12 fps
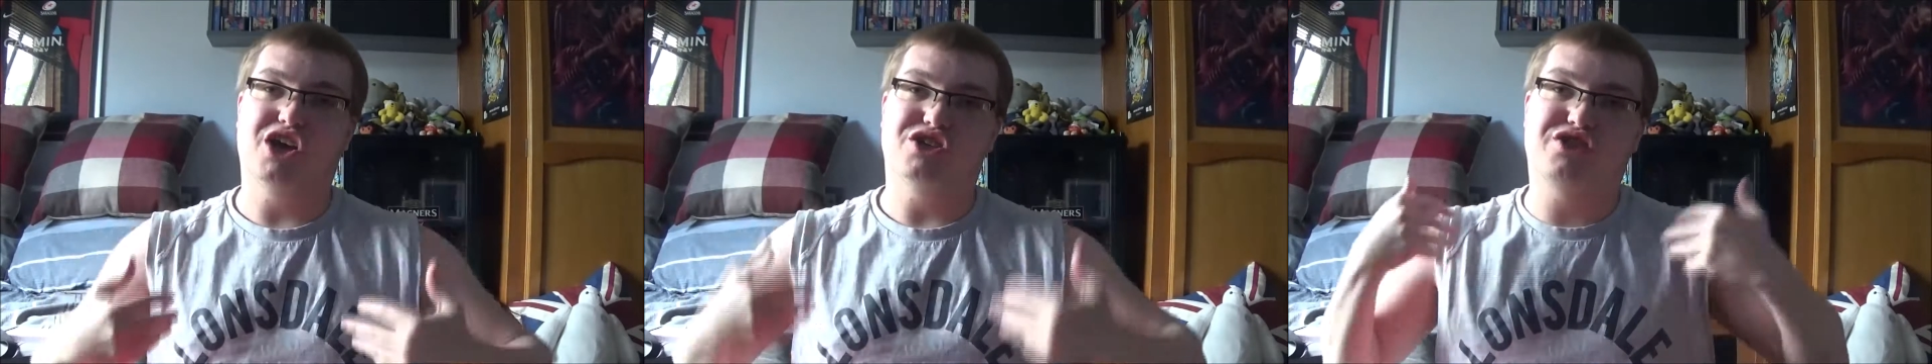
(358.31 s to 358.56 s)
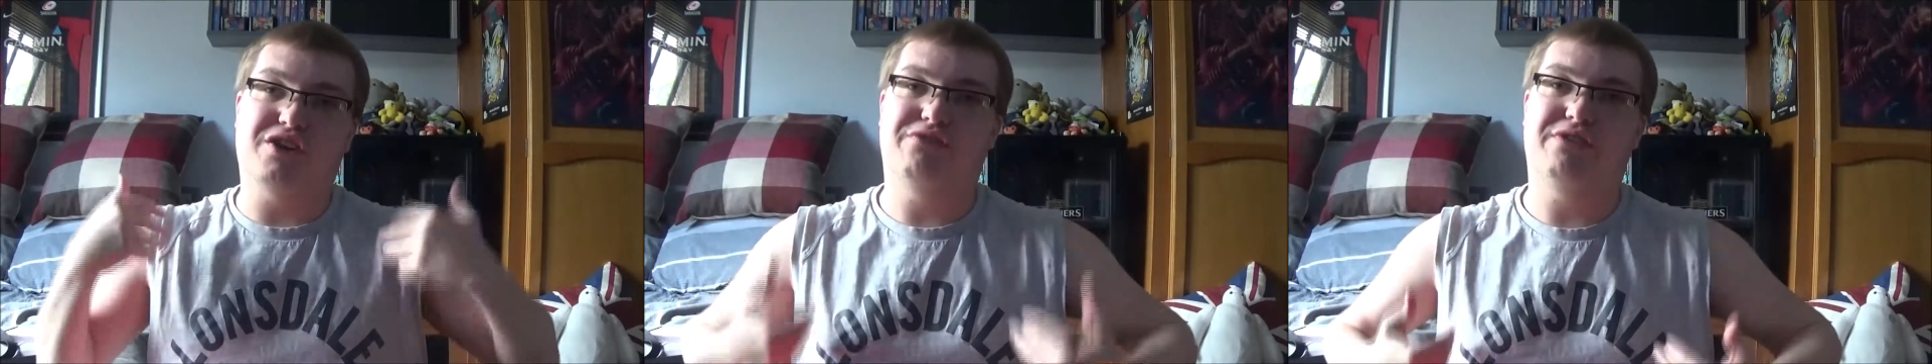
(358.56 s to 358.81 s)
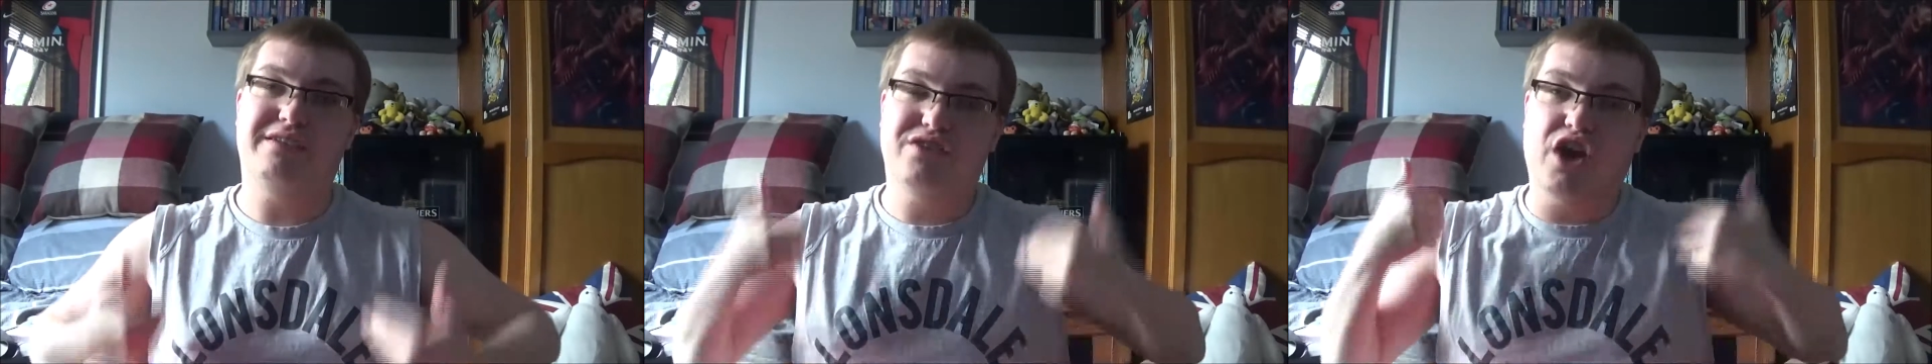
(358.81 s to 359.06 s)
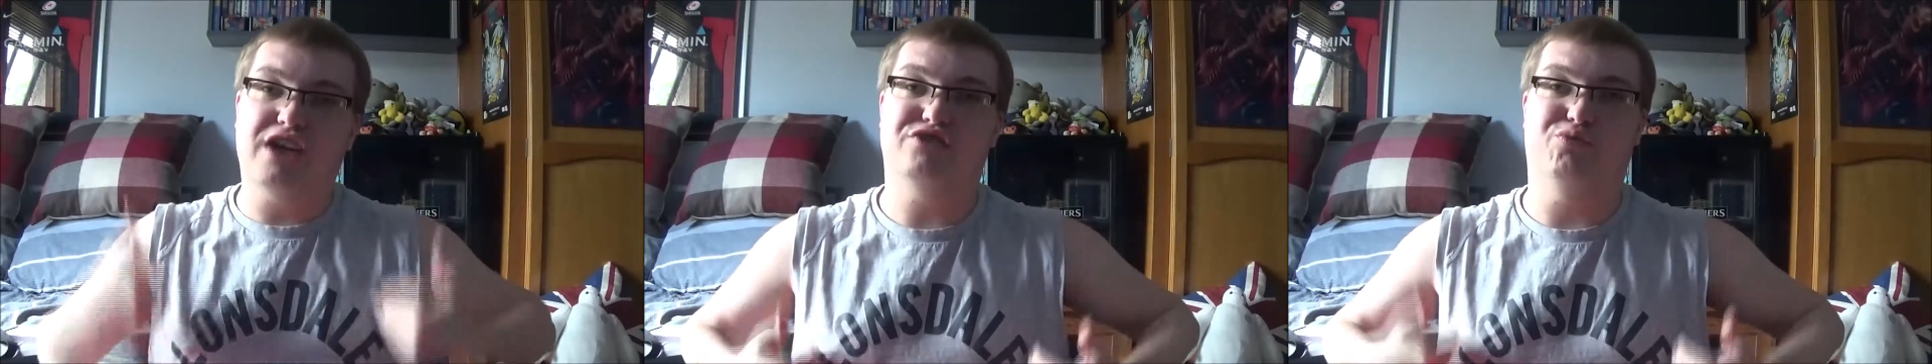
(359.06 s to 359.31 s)
something
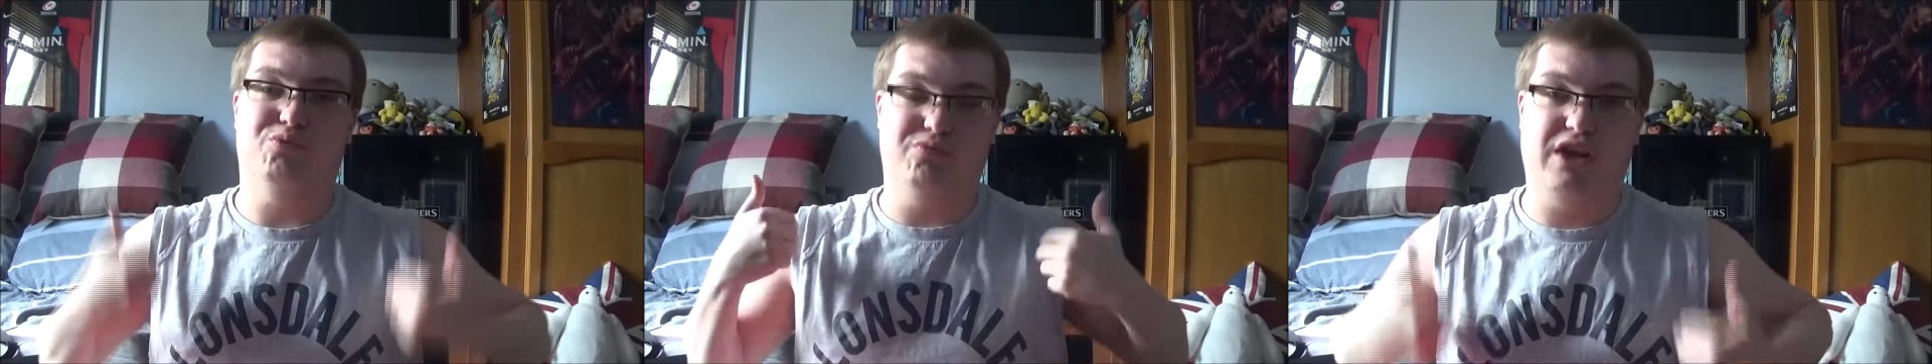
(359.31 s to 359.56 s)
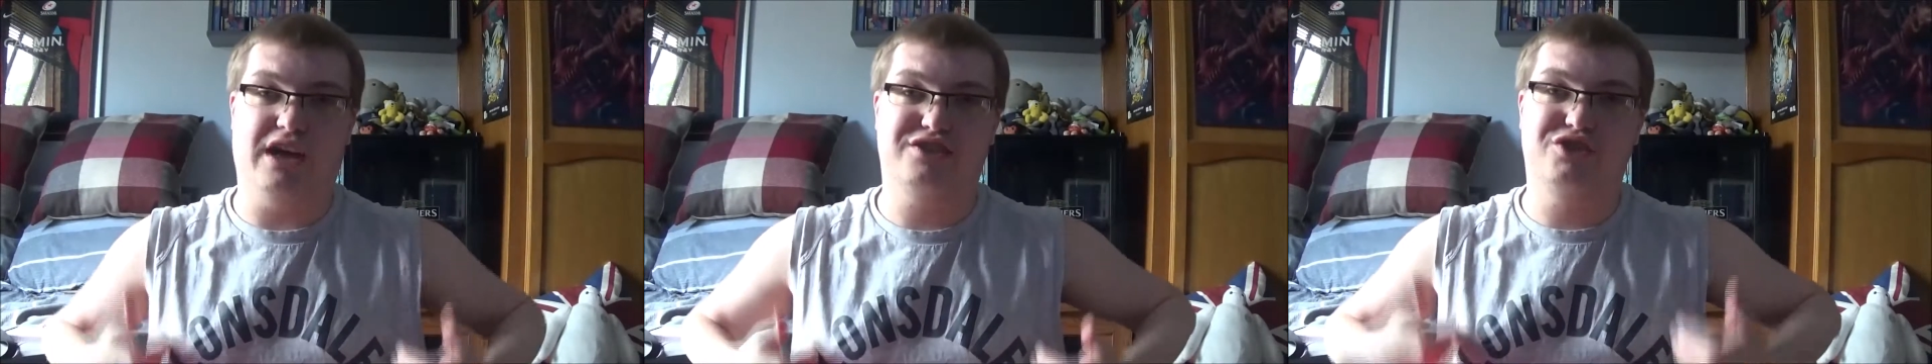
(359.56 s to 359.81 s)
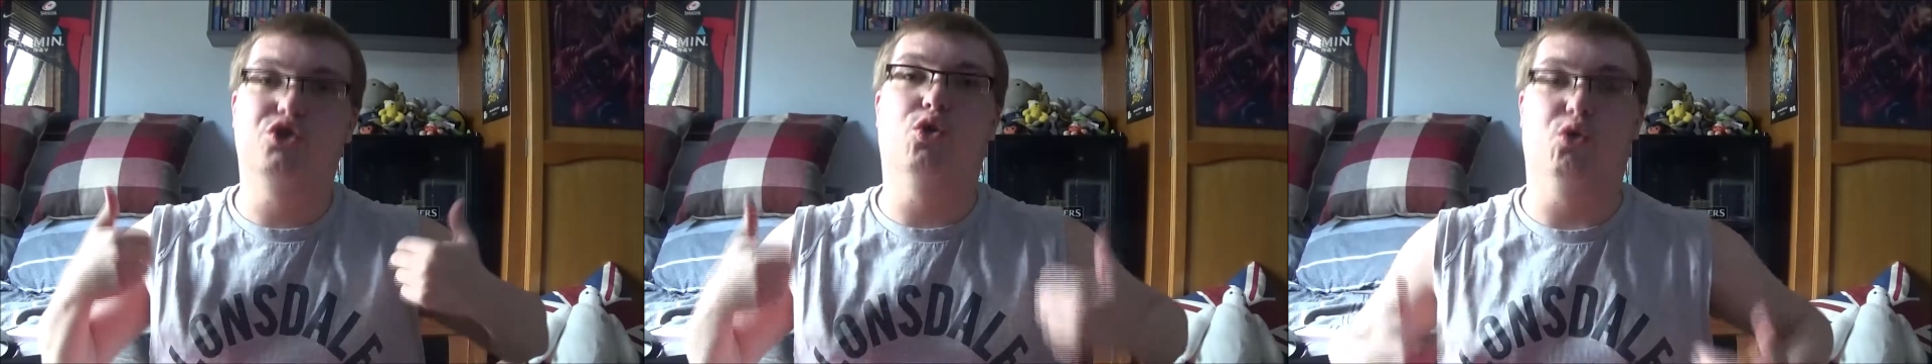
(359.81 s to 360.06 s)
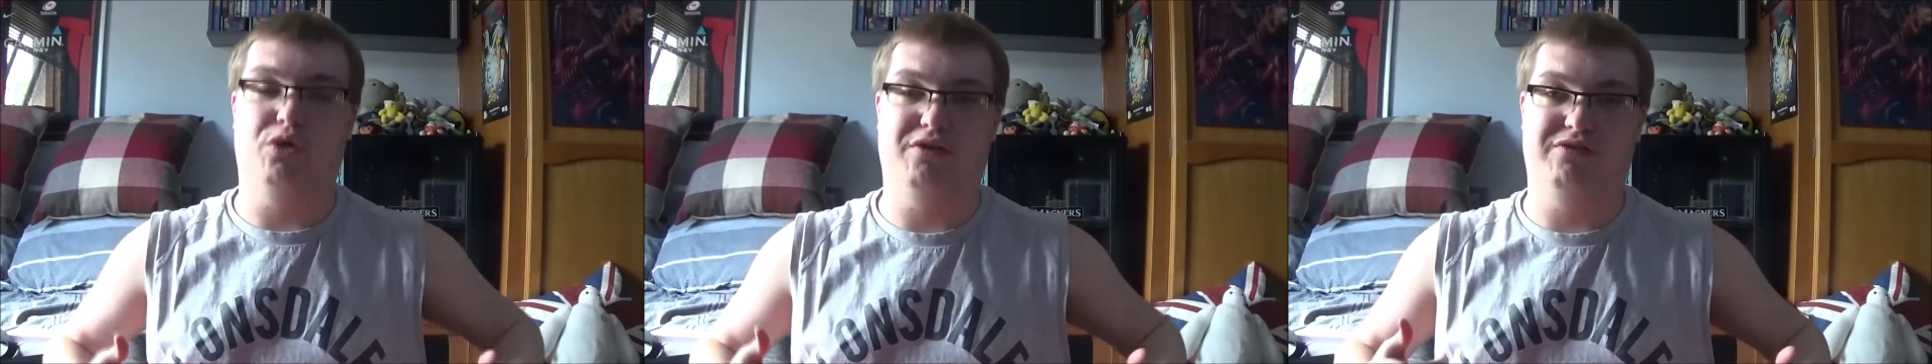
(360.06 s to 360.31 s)
nice
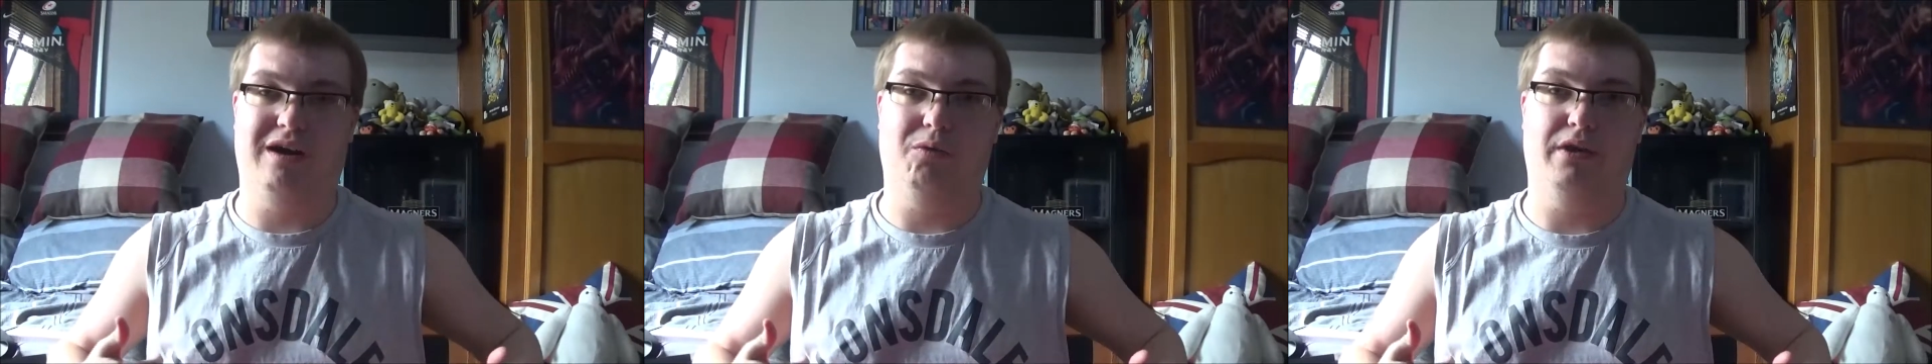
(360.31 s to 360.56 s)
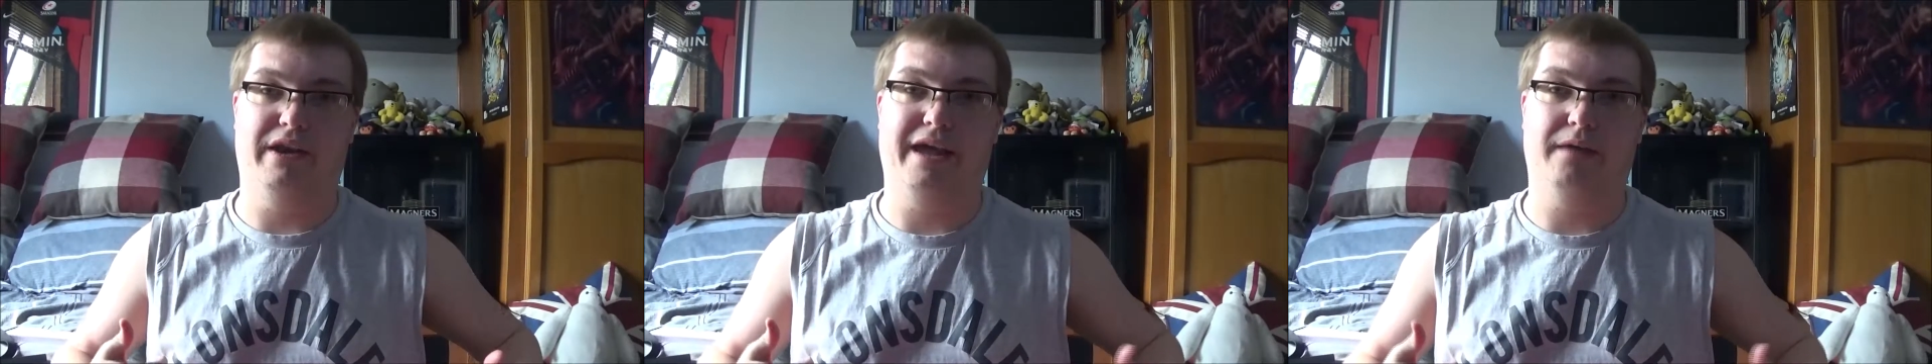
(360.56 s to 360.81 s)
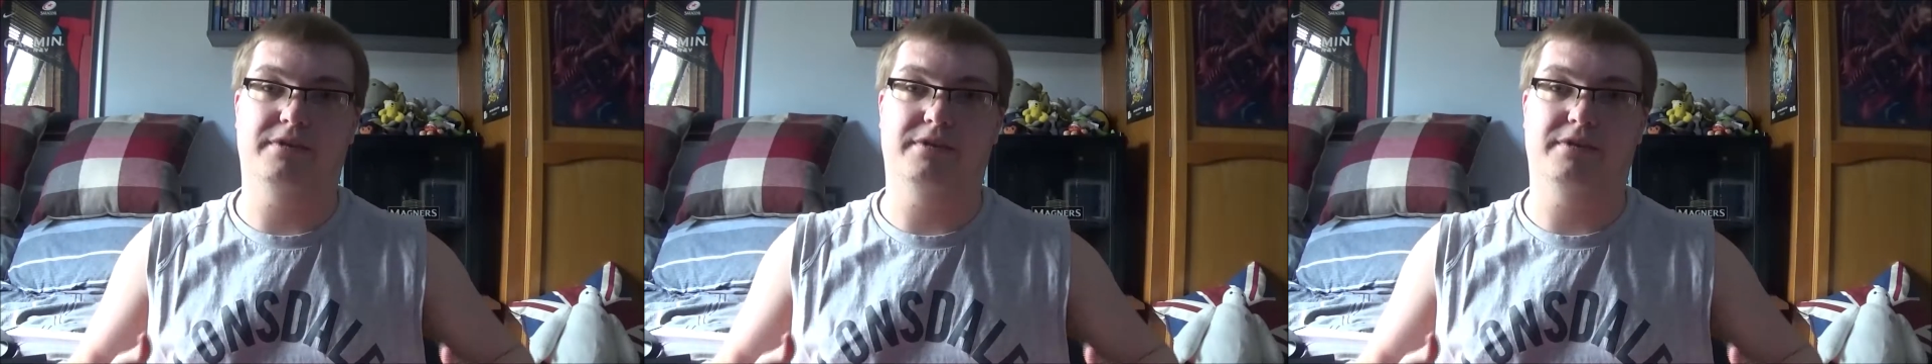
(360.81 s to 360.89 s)
cooler that one there,